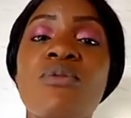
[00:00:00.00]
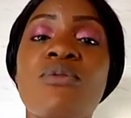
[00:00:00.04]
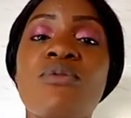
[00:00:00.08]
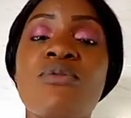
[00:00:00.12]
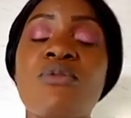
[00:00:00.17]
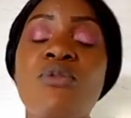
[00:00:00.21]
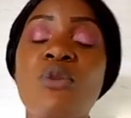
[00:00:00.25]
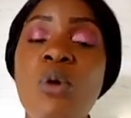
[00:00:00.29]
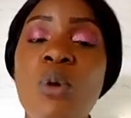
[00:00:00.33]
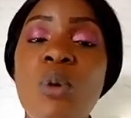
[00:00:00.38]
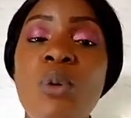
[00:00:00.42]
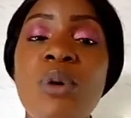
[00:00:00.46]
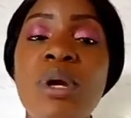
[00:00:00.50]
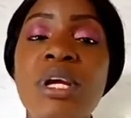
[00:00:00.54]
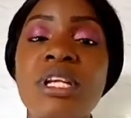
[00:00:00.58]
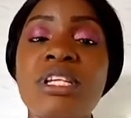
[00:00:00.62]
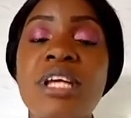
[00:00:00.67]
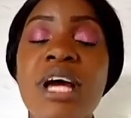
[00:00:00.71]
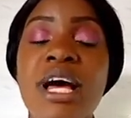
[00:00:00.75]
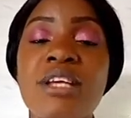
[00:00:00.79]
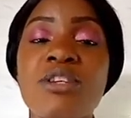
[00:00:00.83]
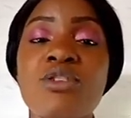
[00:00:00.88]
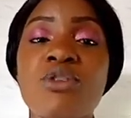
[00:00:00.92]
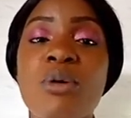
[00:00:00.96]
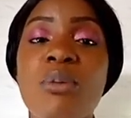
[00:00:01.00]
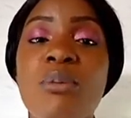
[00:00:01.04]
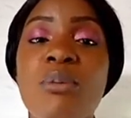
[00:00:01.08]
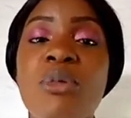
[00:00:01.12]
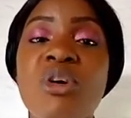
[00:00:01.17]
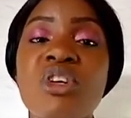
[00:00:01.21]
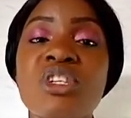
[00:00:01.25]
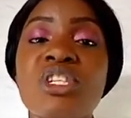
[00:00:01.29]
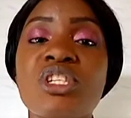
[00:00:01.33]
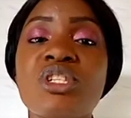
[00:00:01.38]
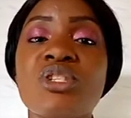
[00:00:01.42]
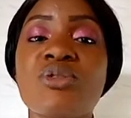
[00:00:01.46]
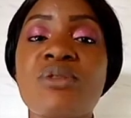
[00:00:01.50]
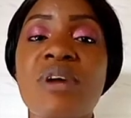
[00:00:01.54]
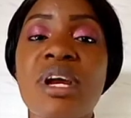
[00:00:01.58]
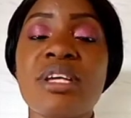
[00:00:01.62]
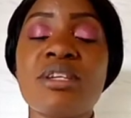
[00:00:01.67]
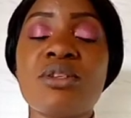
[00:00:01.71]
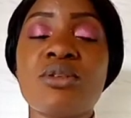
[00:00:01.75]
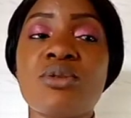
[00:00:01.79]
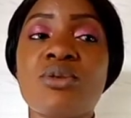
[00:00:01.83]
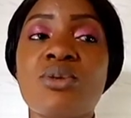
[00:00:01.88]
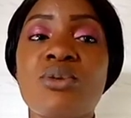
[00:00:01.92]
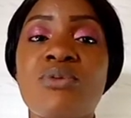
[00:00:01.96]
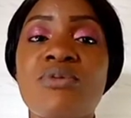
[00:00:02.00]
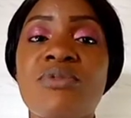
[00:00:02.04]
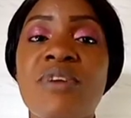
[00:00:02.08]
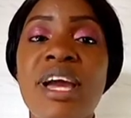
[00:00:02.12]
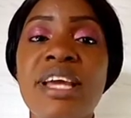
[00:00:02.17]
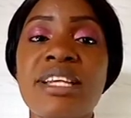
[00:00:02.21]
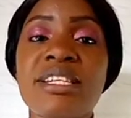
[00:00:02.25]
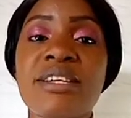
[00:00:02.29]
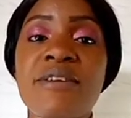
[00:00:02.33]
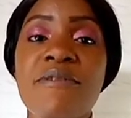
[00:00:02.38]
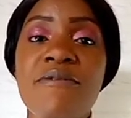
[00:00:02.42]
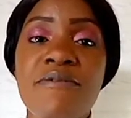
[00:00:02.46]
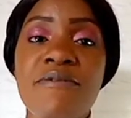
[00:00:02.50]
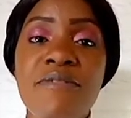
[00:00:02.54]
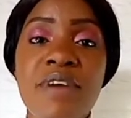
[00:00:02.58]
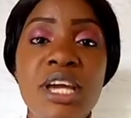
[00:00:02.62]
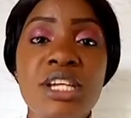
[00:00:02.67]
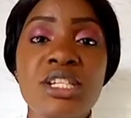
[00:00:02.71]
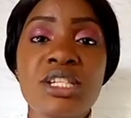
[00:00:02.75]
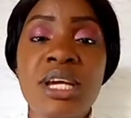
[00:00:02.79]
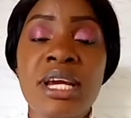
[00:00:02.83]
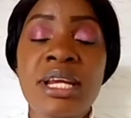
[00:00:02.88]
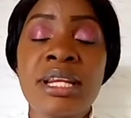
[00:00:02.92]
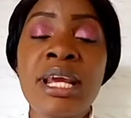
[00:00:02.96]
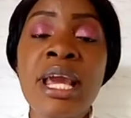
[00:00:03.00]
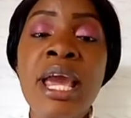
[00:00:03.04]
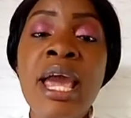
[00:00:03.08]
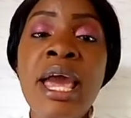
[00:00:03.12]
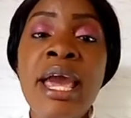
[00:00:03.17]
fluid as your body tries to fight infection